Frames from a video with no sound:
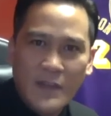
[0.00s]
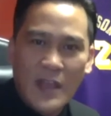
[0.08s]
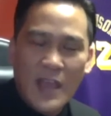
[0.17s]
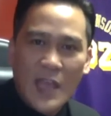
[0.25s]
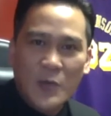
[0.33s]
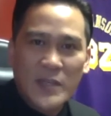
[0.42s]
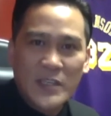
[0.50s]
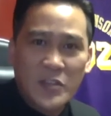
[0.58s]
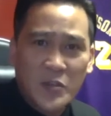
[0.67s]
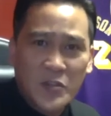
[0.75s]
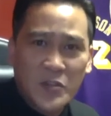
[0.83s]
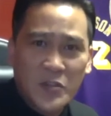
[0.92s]
and
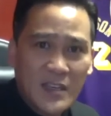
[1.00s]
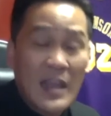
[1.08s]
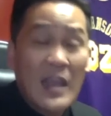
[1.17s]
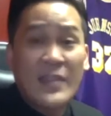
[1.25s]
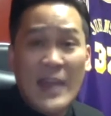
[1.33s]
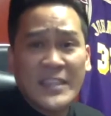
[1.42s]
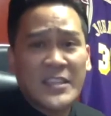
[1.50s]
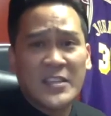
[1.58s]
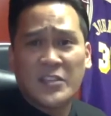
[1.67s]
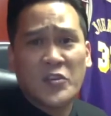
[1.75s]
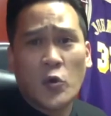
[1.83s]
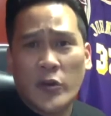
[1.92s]
reduce it, that's going to
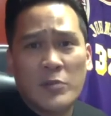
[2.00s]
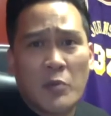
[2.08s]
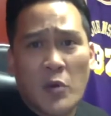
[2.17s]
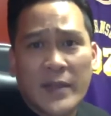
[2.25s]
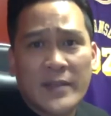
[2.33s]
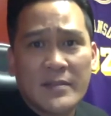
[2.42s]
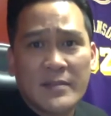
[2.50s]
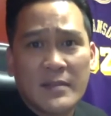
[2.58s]
score you points.